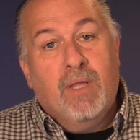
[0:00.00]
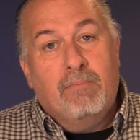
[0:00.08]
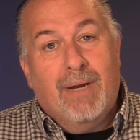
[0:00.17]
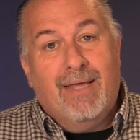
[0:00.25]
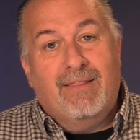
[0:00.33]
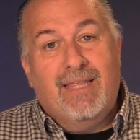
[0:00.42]

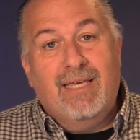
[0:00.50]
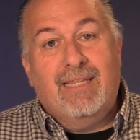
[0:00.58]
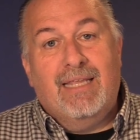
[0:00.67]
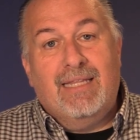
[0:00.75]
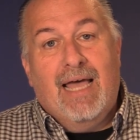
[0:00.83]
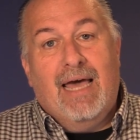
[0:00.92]
But I think
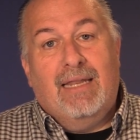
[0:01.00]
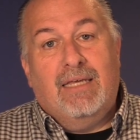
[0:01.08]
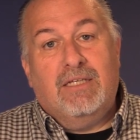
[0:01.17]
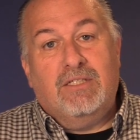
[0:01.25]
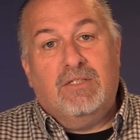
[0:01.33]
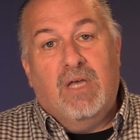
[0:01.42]
that that
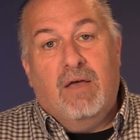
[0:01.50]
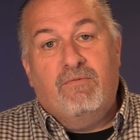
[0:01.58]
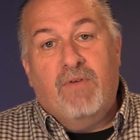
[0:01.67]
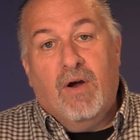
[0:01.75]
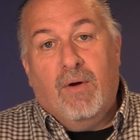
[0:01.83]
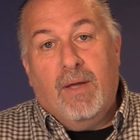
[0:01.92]
is uh,
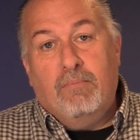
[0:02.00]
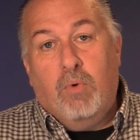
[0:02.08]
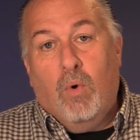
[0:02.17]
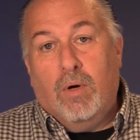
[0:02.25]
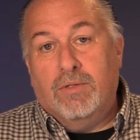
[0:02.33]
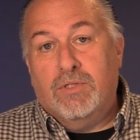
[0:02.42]
very
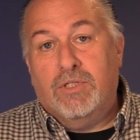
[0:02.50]
important.